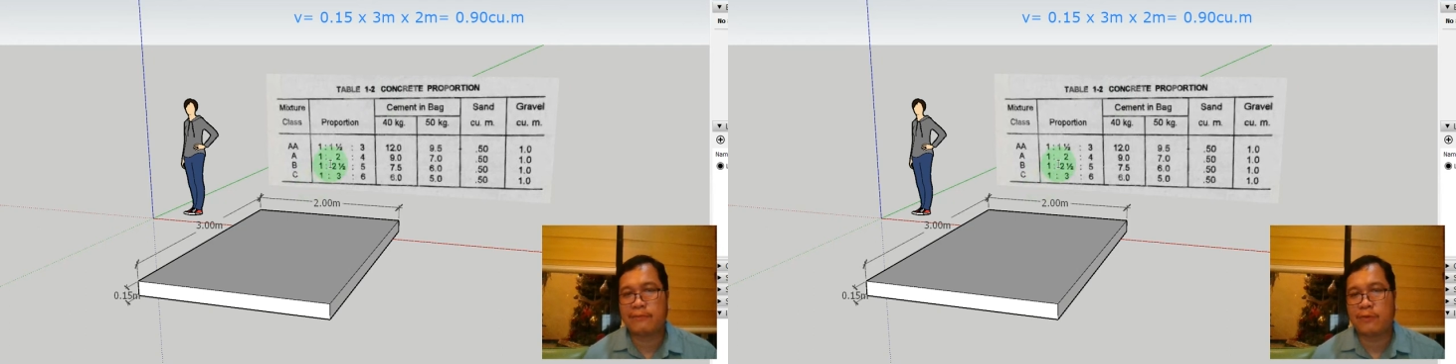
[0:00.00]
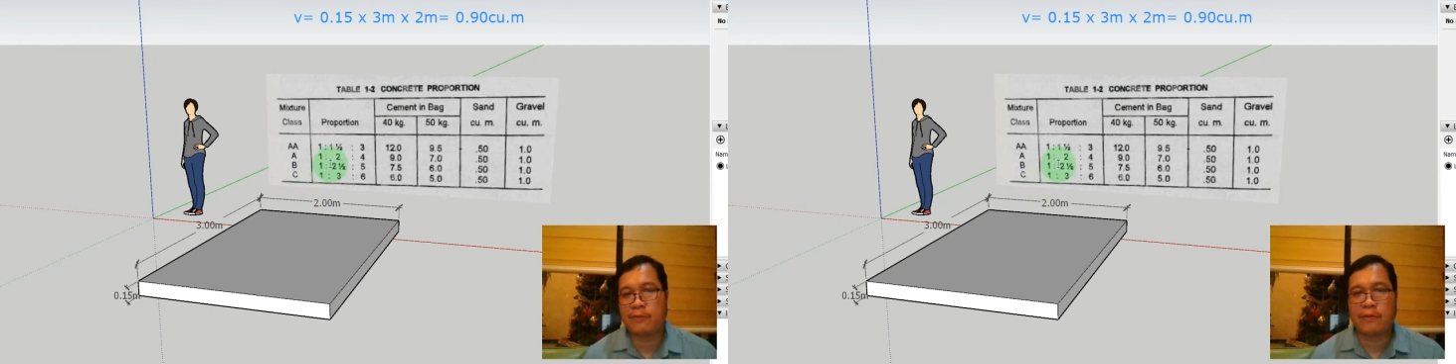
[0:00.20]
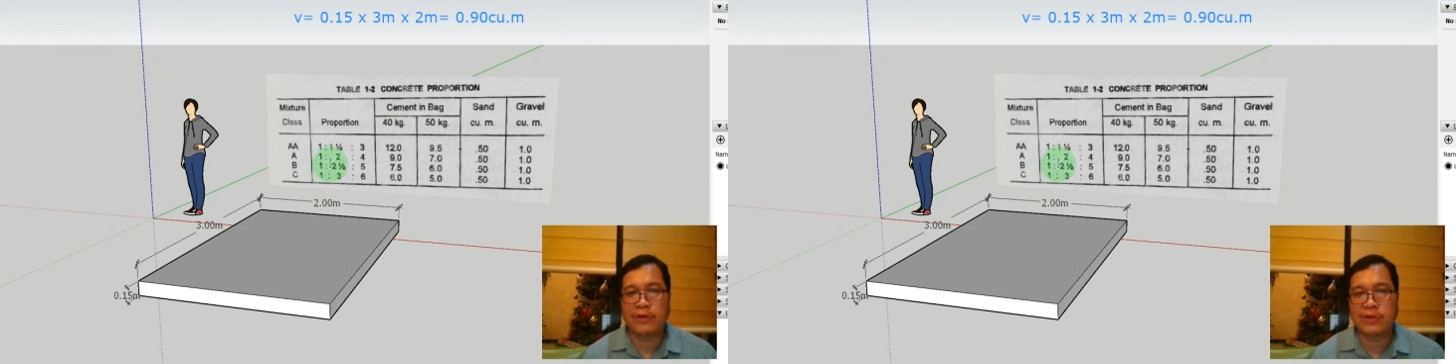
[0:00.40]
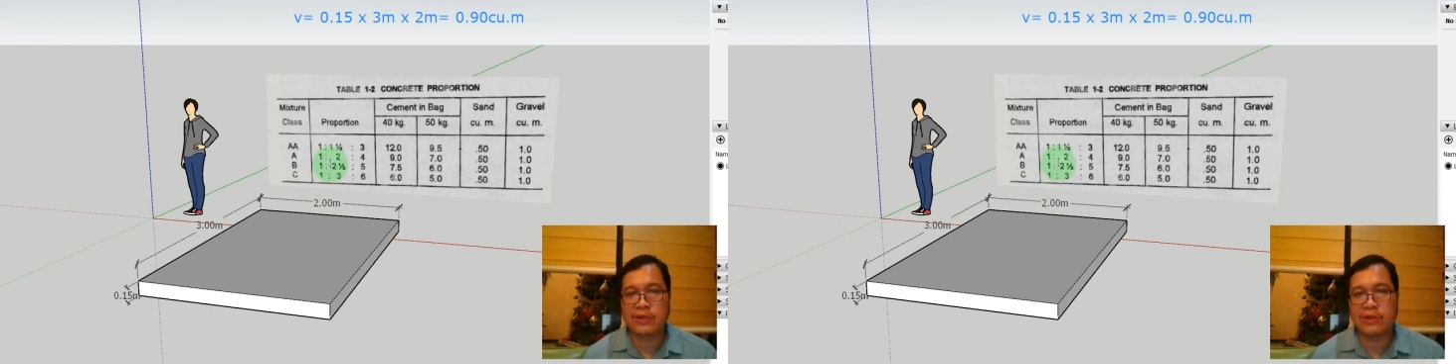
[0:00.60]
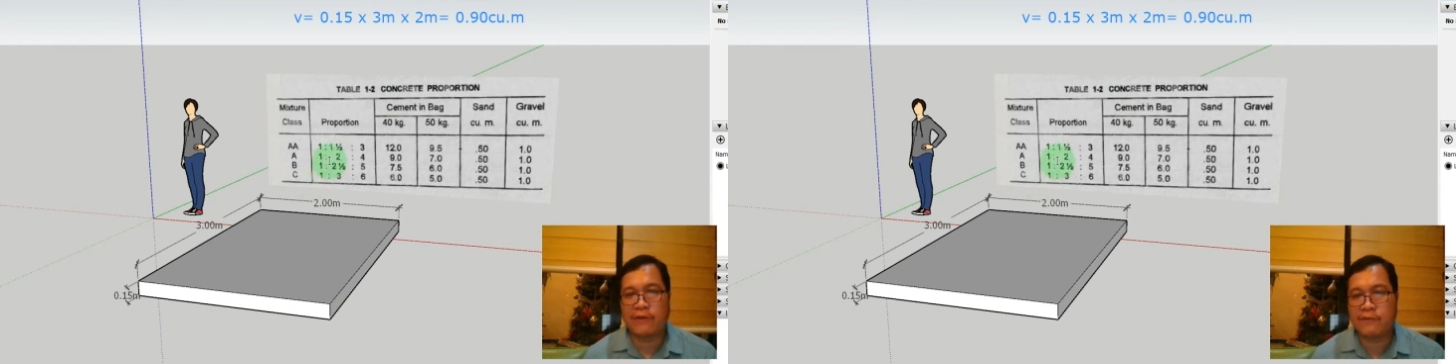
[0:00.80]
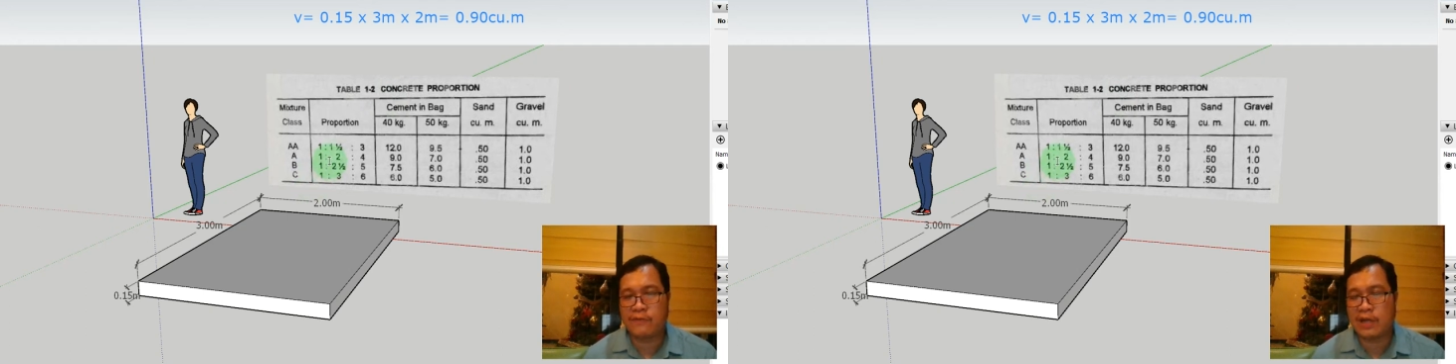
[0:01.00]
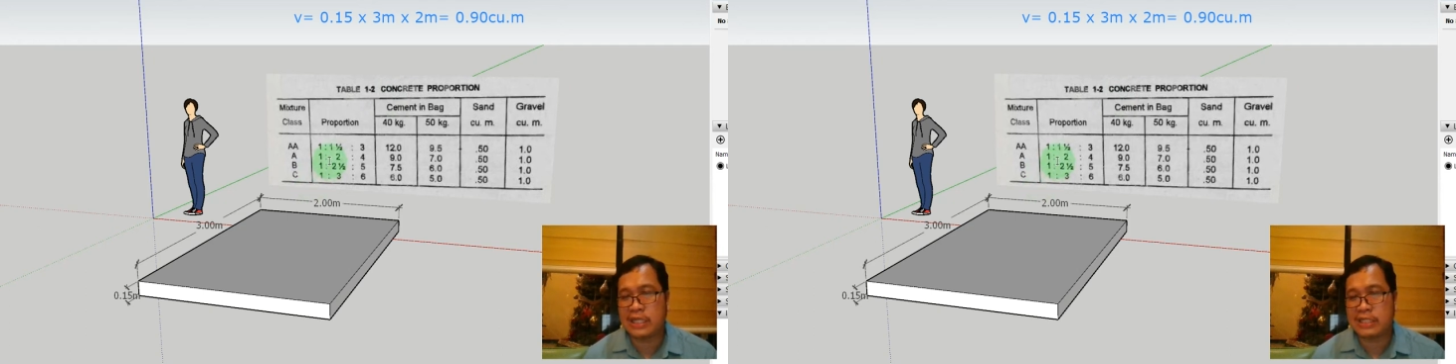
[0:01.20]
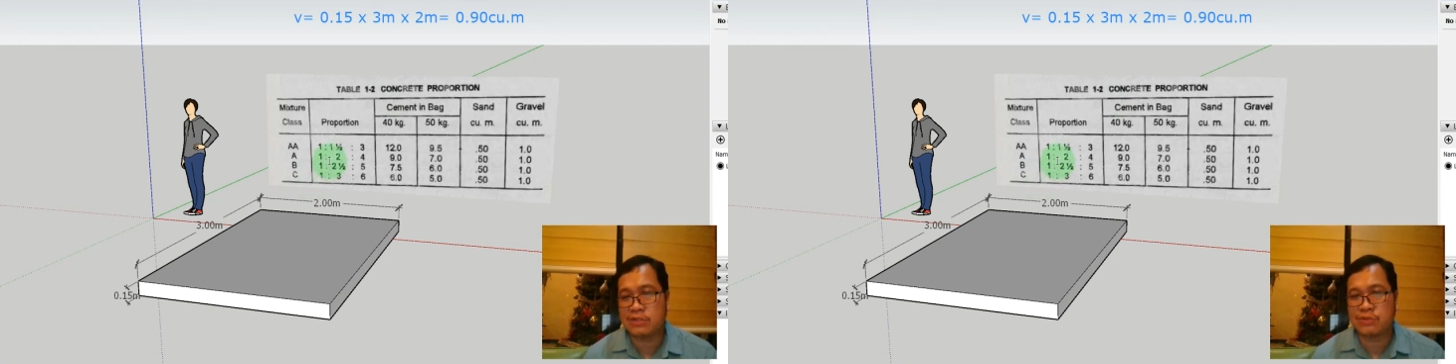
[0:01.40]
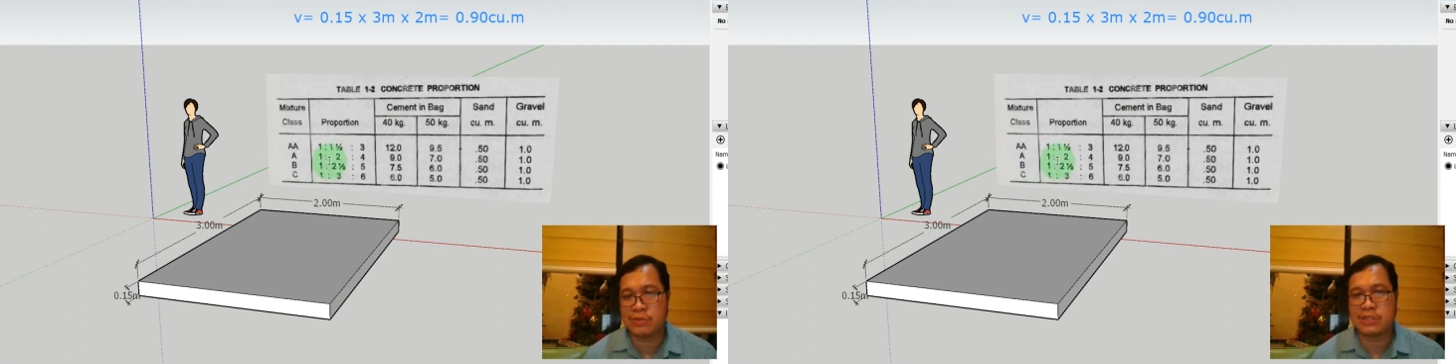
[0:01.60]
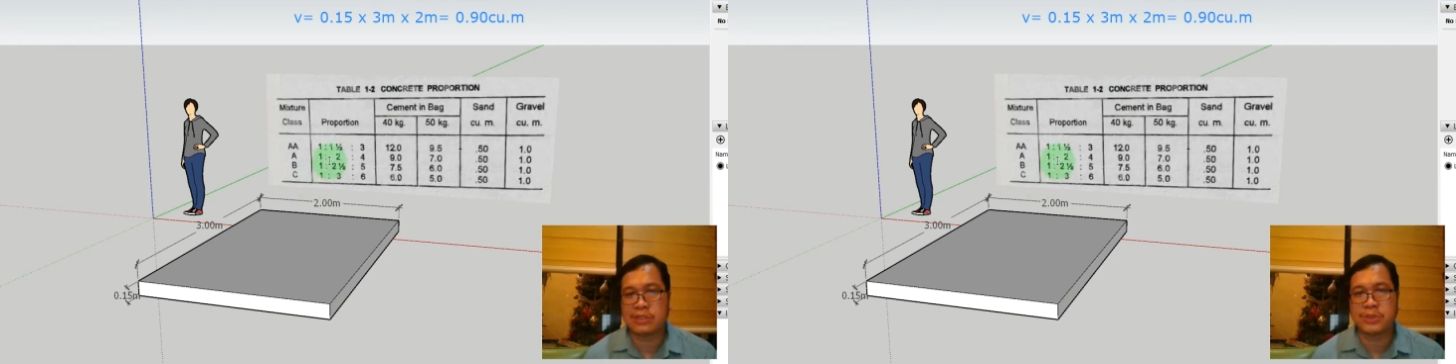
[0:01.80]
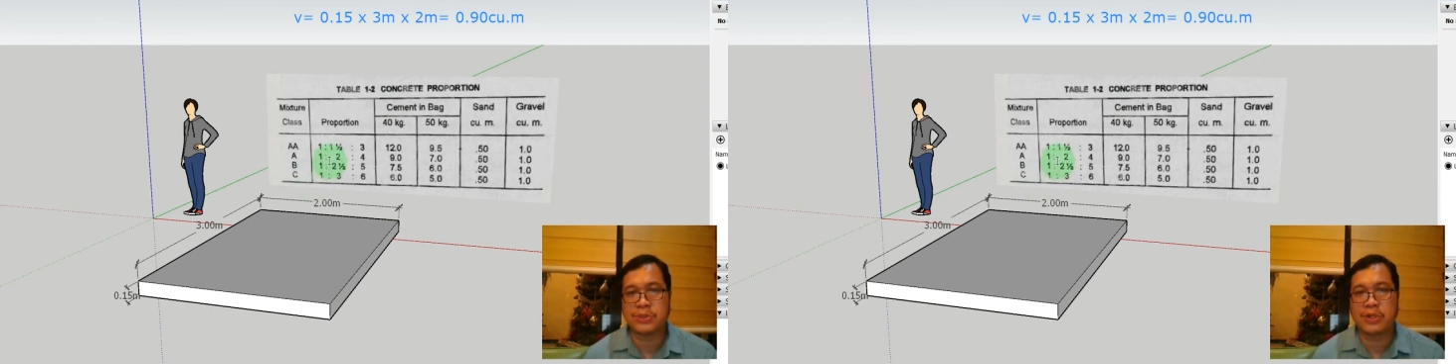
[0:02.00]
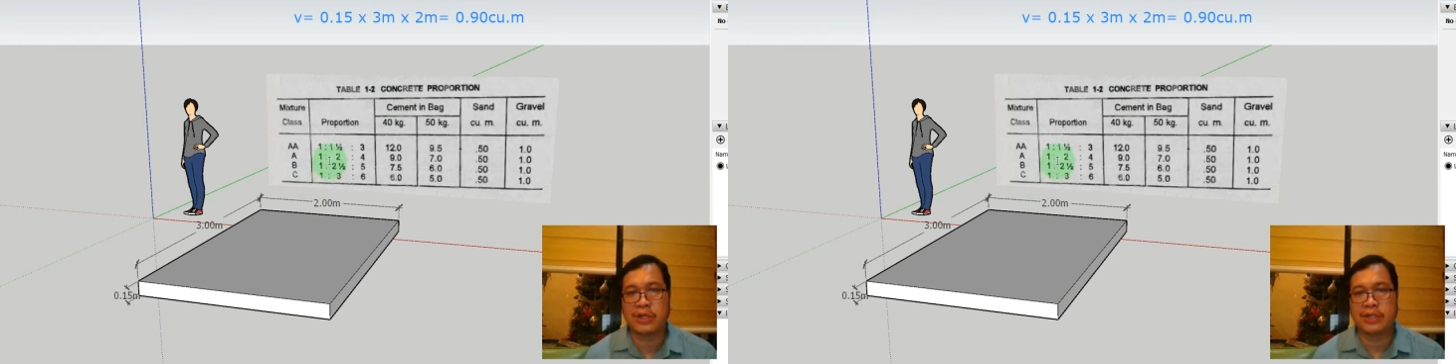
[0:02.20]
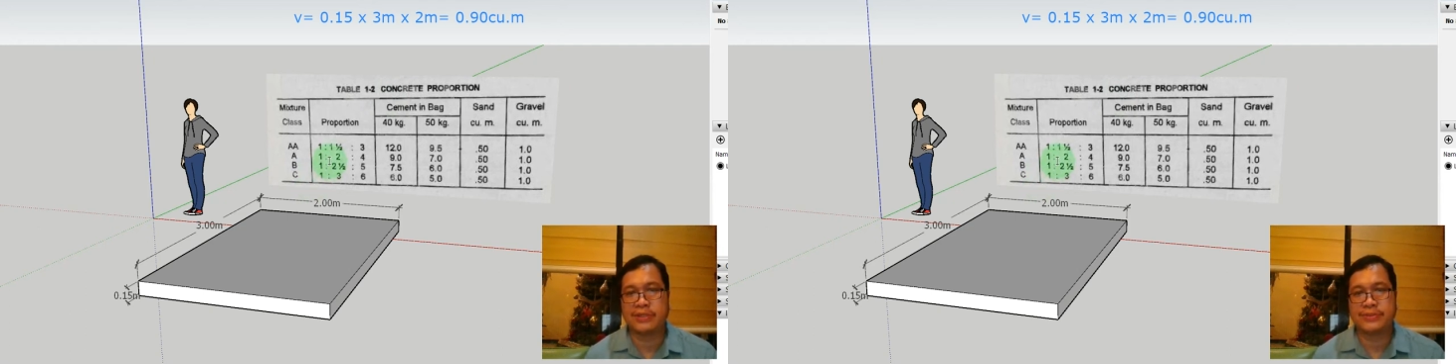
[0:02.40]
proportion of 1 is to 2 is to 4.